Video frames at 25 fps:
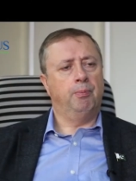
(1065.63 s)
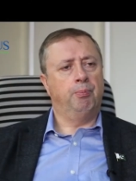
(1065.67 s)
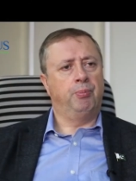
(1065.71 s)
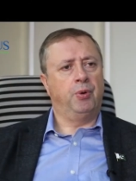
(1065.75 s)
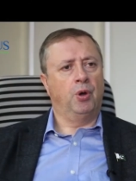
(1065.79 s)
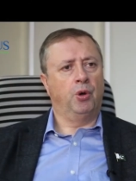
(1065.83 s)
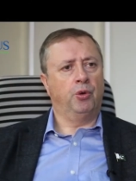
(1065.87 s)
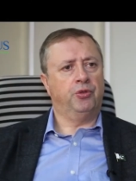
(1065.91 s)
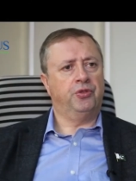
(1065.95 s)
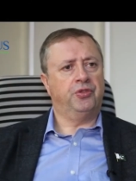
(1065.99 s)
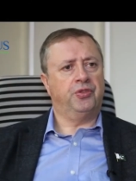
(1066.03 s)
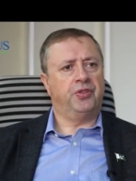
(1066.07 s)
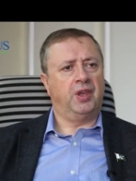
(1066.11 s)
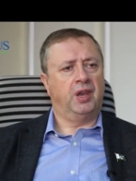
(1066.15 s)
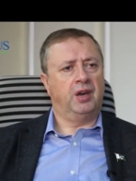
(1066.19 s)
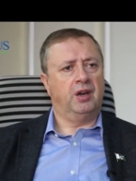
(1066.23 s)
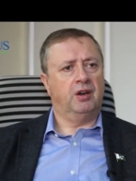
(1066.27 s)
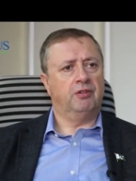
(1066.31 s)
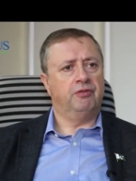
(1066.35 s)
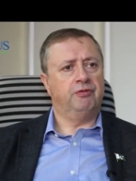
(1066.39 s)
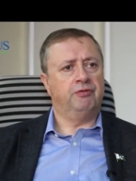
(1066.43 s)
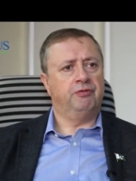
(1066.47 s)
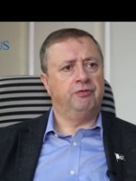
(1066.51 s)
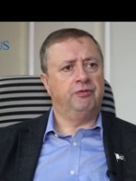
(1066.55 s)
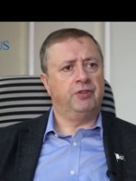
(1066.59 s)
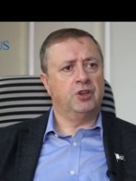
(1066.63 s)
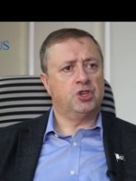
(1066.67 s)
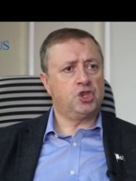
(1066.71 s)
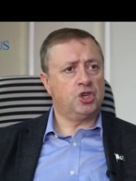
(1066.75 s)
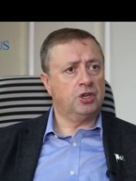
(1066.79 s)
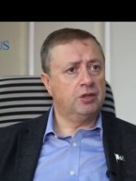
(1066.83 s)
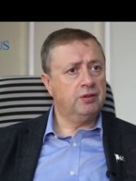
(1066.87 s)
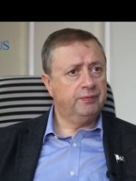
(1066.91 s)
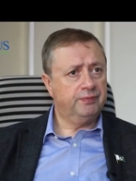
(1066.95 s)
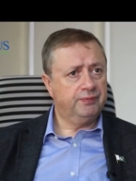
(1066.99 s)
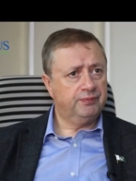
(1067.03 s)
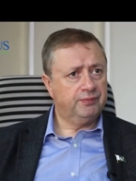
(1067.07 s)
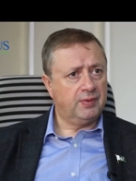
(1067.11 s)
both their
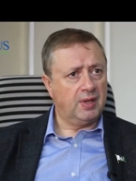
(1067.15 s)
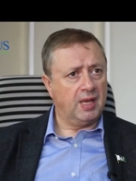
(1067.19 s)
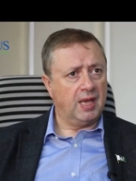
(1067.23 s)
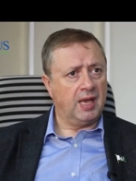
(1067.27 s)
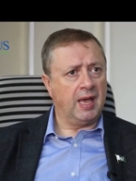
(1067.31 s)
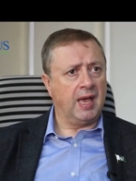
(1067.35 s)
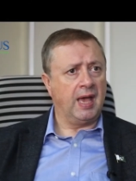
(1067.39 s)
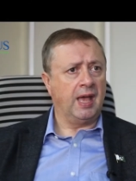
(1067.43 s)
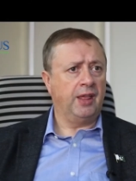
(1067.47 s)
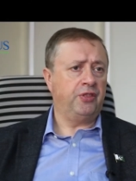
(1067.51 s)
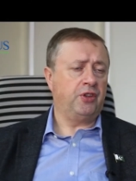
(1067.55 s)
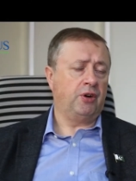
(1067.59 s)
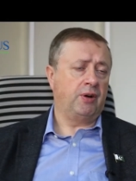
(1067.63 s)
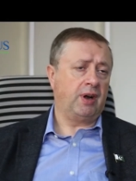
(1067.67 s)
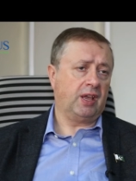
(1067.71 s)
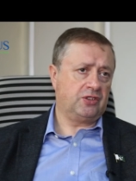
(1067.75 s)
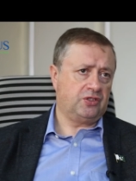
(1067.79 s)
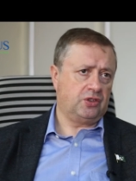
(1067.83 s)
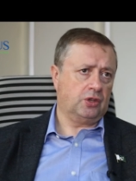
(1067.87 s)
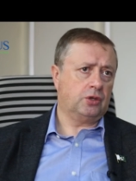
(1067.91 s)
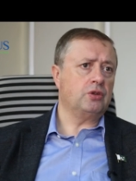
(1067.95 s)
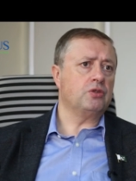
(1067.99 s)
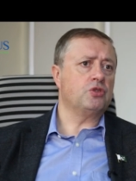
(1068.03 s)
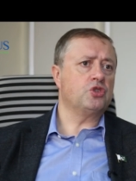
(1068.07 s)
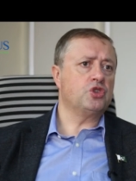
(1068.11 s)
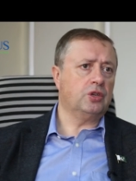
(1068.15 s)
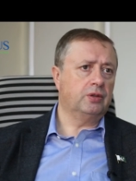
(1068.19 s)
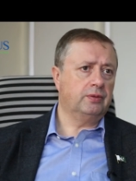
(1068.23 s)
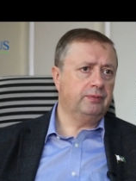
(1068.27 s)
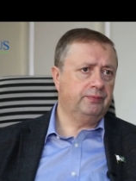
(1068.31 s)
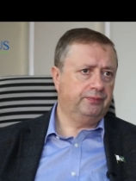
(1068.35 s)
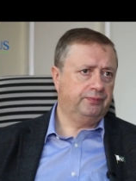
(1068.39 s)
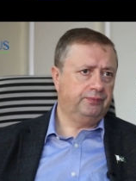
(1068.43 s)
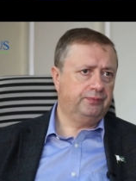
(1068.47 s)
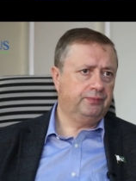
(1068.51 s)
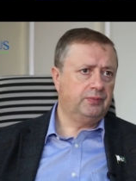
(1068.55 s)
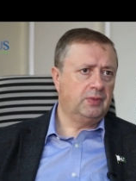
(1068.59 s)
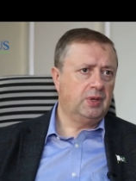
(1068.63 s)
vision and their execution.
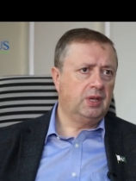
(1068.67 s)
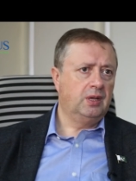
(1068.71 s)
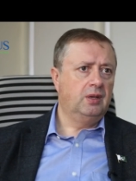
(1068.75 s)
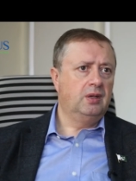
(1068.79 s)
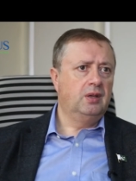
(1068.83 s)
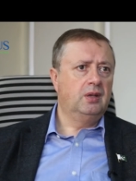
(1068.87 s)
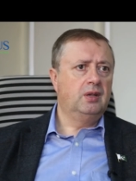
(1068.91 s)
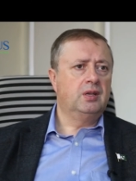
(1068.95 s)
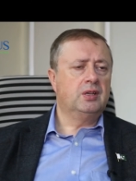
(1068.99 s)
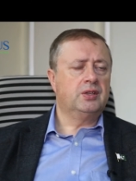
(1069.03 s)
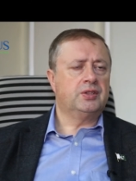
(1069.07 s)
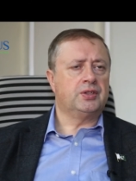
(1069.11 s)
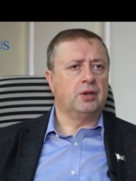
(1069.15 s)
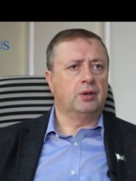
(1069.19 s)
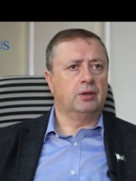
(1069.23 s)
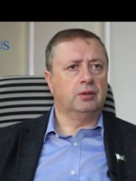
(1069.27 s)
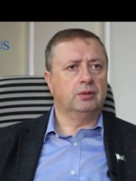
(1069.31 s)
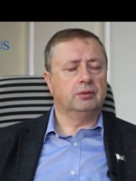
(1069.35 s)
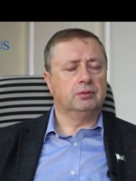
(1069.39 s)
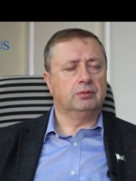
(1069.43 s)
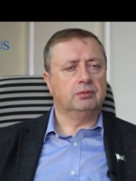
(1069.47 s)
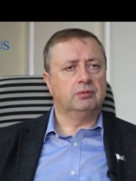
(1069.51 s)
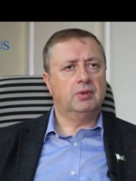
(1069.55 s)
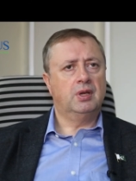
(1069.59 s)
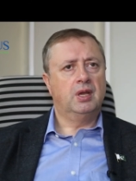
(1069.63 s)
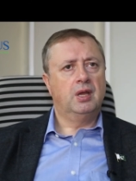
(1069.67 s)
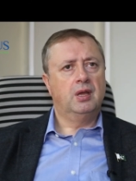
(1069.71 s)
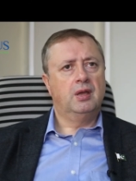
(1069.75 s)
So,